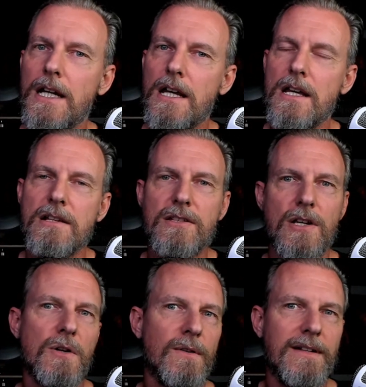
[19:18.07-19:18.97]

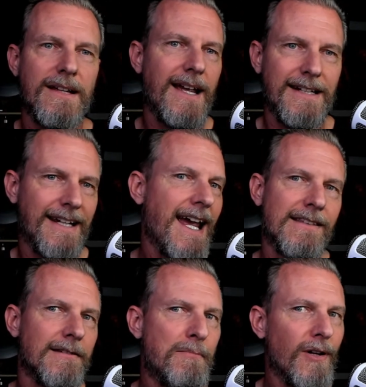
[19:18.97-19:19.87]
So, and
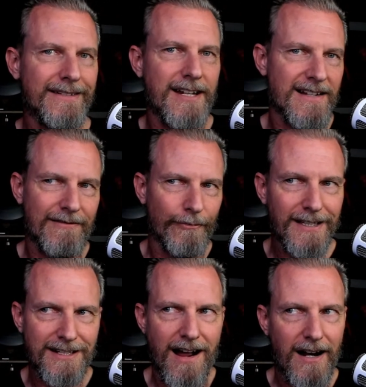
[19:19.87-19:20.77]
again, the book doesn't
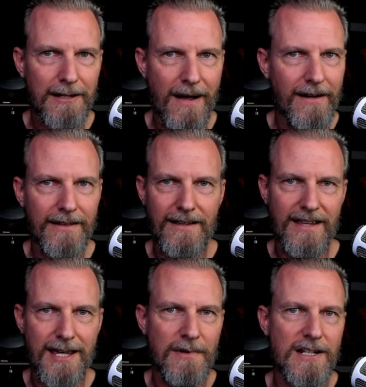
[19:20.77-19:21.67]
really talk about
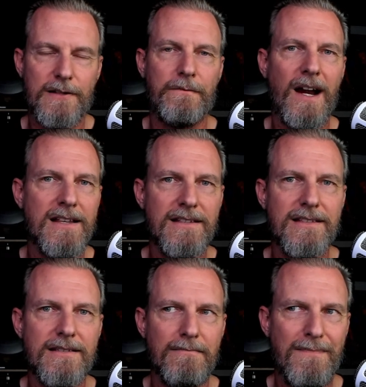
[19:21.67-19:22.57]
him and his
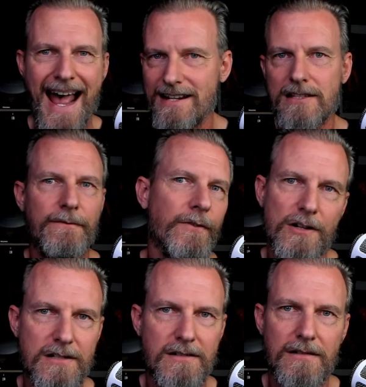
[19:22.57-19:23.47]
friends past the
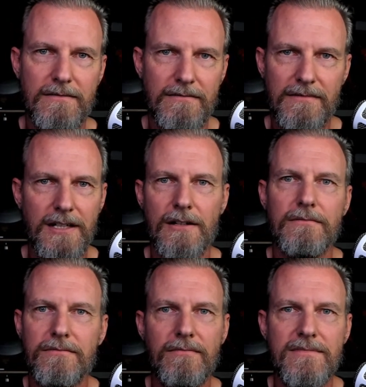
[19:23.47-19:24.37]
first,
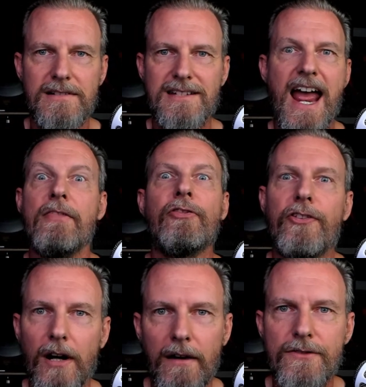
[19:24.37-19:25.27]
10th
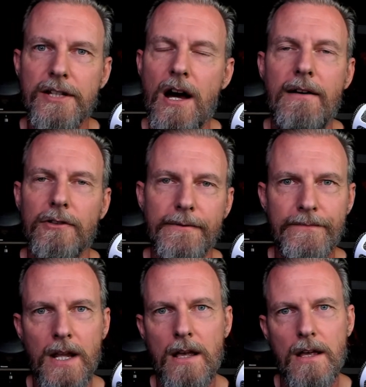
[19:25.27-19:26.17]
of the novel.
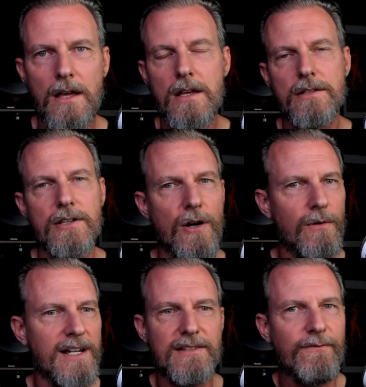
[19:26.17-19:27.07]
So
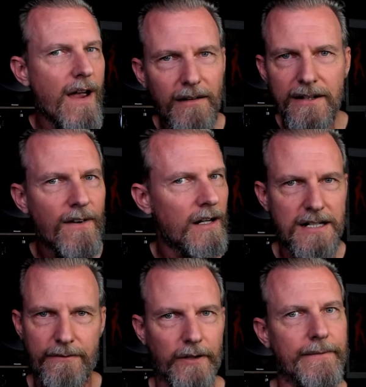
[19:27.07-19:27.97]
it's very, very
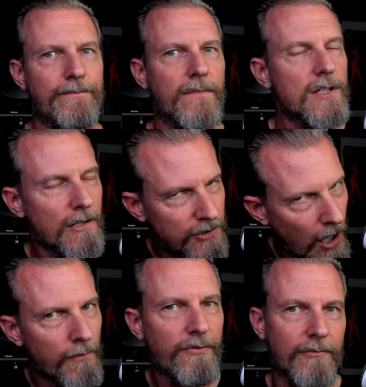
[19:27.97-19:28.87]
different. So
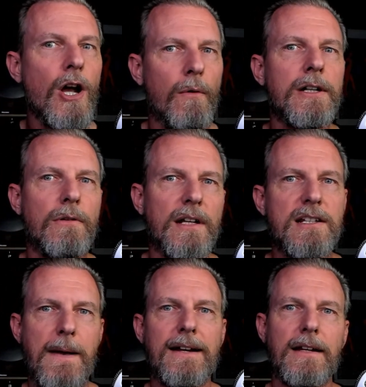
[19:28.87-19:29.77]
don't go into it
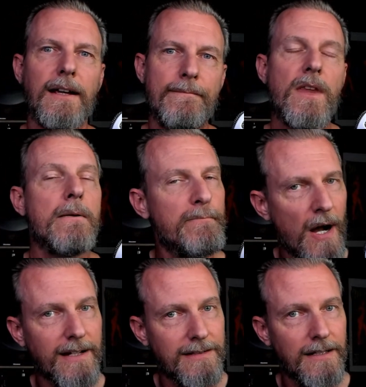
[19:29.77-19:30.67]
expecting it. But